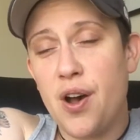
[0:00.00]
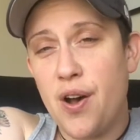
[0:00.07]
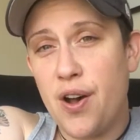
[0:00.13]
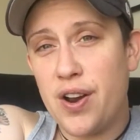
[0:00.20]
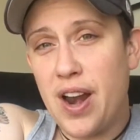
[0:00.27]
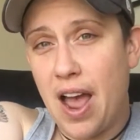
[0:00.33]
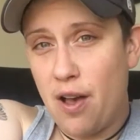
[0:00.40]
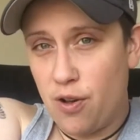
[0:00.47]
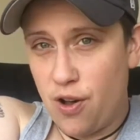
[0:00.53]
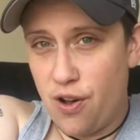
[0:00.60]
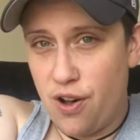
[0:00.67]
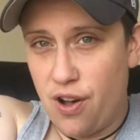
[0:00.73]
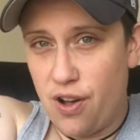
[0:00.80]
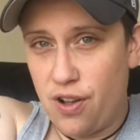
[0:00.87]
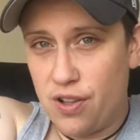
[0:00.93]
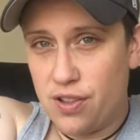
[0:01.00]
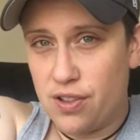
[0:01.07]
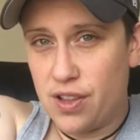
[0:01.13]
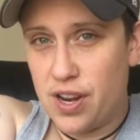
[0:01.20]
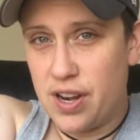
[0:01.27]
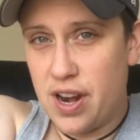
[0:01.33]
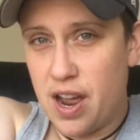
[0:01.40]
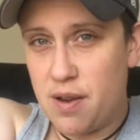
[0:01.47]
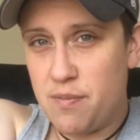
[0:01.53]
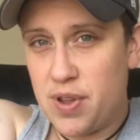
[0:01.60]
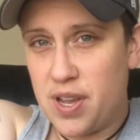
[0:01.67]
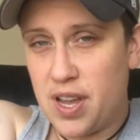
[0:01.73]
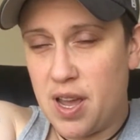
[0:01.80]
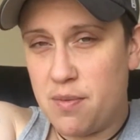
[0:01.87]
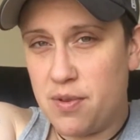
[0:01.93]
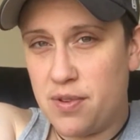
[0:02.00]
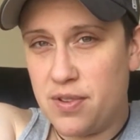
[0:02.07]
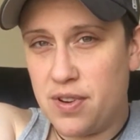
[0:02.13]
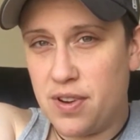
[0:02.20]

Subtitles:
on alcohol and not being able